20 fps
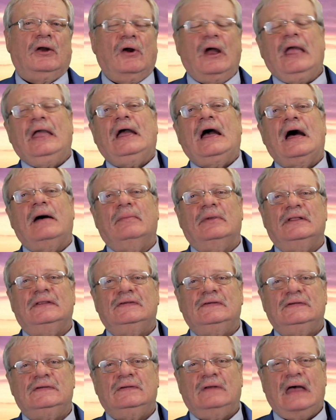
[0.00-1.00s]
grain
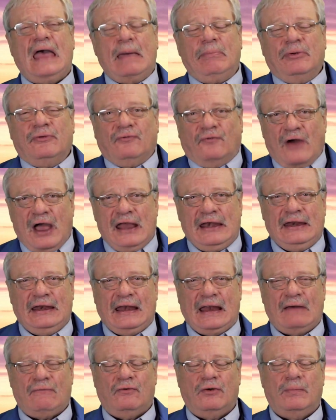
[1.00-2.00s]
comments. Happy Friday
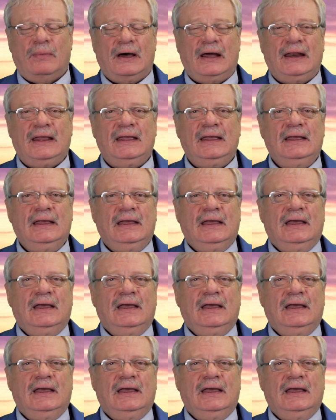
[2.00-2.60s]
to everybody.